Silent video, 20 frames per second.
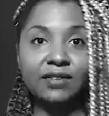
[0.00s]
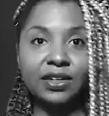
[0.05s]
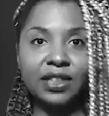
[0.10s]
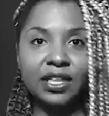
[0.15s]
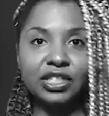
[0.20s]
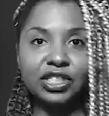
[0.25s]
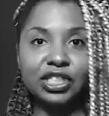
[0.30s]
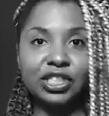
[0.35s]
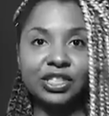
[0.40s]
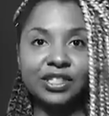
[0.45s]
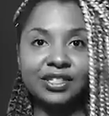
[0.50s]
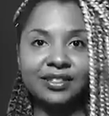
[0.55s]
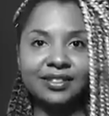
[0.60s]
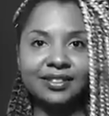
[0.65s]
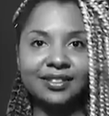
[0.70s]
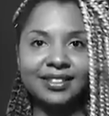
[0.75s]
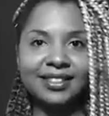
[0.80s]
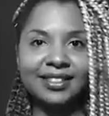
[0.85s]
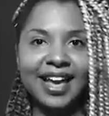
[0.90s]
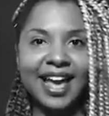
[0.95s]
you the
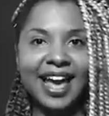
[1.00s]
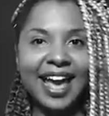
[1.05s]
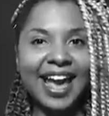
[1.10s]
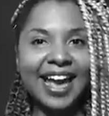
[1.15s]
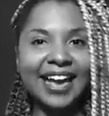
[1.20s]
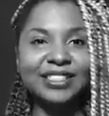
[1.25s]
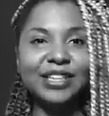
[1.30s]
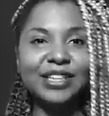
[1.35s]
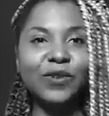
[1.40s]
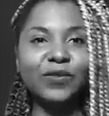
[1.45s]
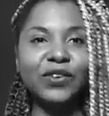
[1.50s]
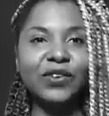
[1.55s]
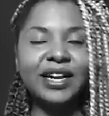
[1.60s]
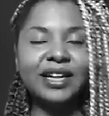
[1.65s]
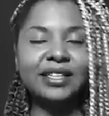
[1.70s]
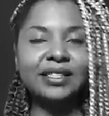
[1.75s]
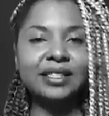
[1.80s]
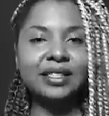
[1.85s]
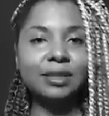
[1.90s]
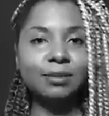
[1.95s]
chills. And don't
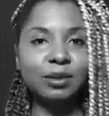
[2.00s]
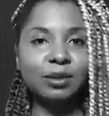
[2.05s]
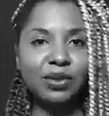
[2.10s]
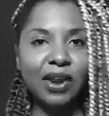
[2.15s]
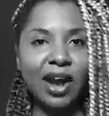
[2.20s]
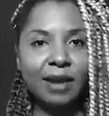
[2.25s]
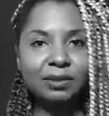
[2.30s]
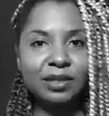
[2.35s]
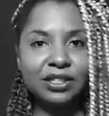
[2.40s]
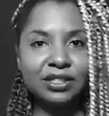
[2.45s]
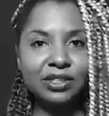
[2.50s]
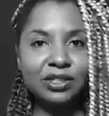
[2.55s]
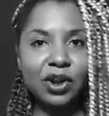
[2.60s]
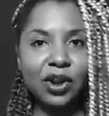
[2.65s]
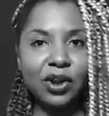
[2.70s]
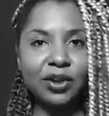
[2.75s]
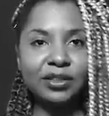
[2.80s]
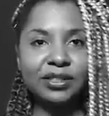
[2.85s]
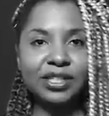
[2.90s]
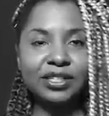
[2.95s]
forget to subscribe to
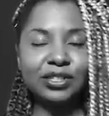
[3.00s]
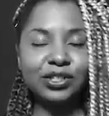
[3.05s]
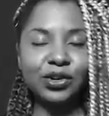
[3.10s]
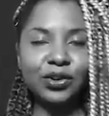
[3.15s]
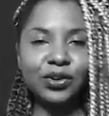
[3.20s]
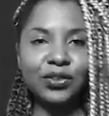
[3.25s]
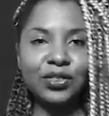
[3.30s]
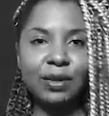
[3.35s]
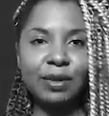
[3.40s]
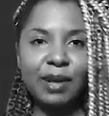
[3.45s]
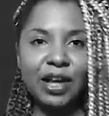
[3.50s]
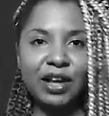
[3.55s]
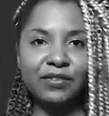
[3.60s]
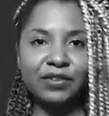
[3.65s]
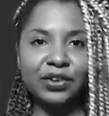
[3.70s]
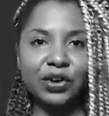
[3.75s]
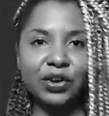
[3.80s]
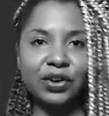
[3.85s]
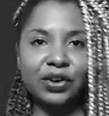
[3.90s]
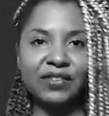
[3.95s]
Snarled and turn on the bell
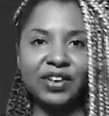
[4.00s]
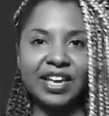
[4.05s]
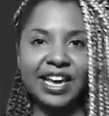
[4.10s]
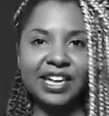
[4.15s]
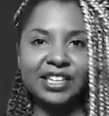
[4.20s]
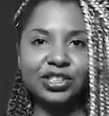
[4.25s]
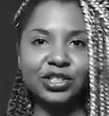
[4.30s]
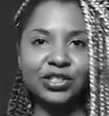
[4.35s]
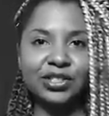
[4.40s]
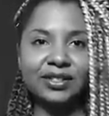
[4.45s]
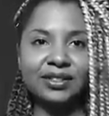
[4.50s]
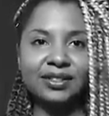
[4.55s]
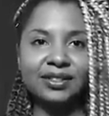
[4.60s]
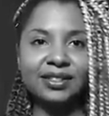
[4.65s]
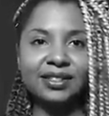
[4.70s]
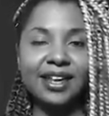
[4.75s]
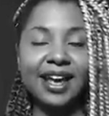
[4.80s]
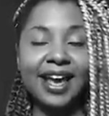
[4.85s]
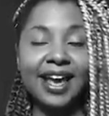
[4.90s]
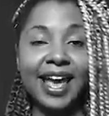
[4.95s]
for
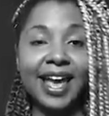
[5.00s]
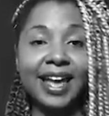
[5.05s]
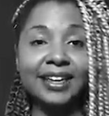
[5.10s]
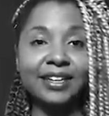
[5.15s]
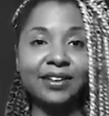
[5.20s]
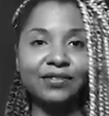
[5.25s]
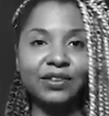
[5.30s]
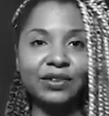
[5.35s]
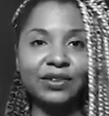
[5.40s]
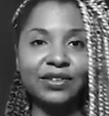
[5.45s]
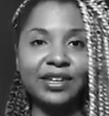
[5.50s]
notifications. And if you